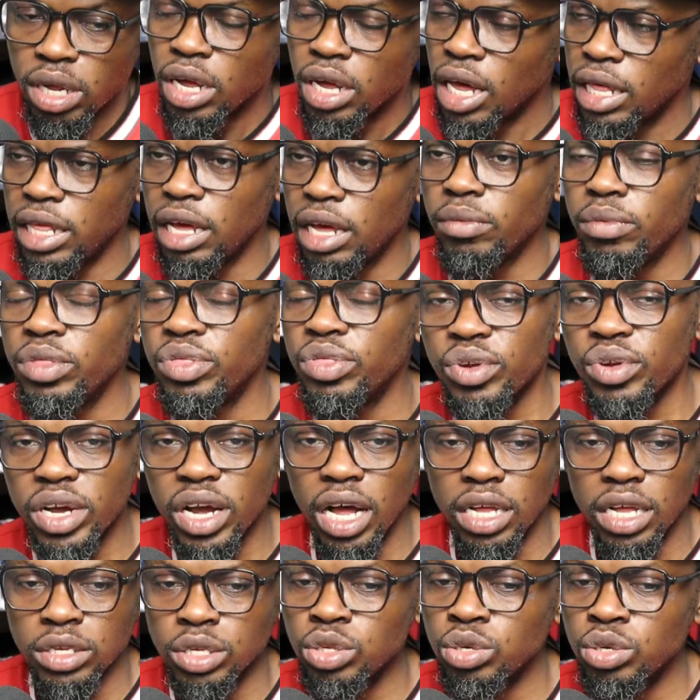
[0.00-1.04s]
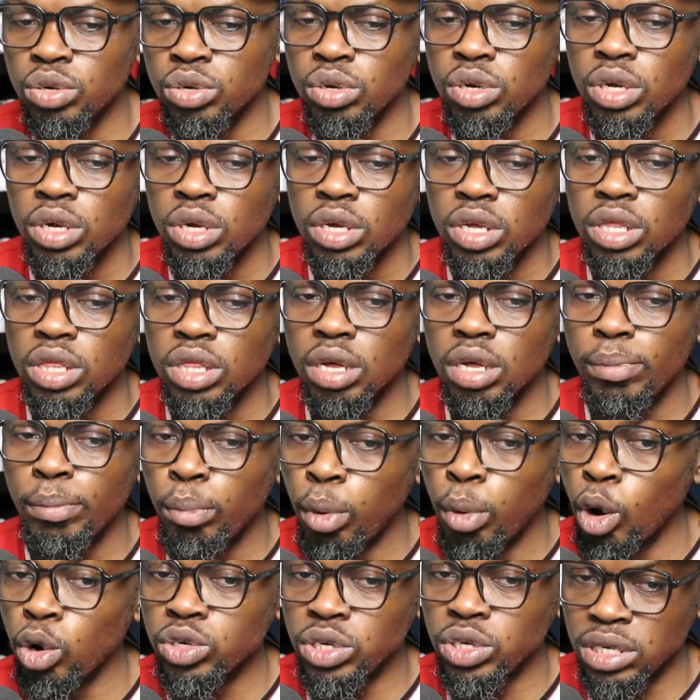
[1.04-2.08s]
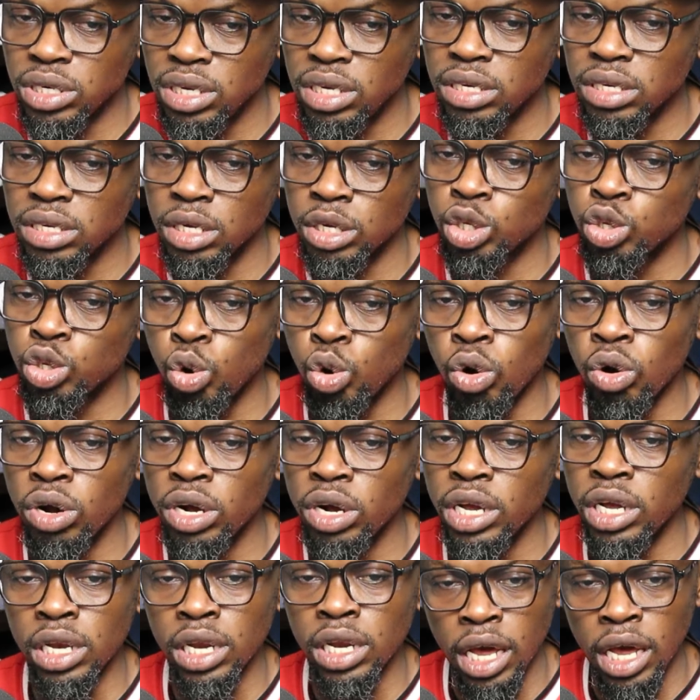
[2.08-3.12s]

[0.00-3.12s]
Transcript: And then with regards to the post-season tour in